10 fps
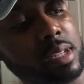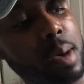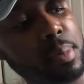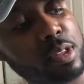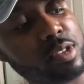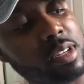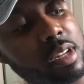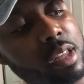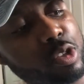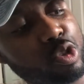up, but there's
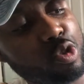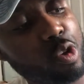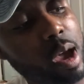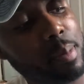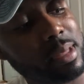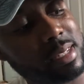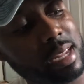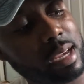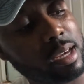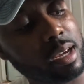another stripe that's
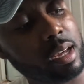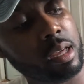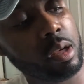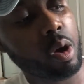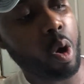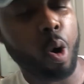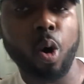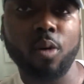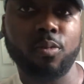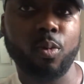like a
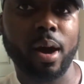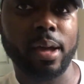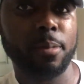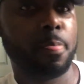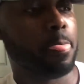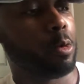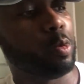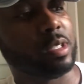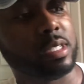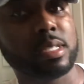off-white,
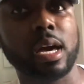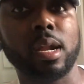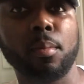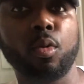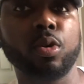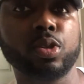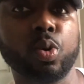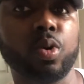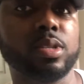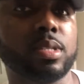which is kind of more
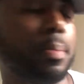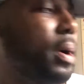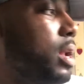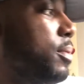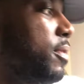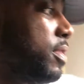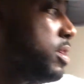towards the bottom of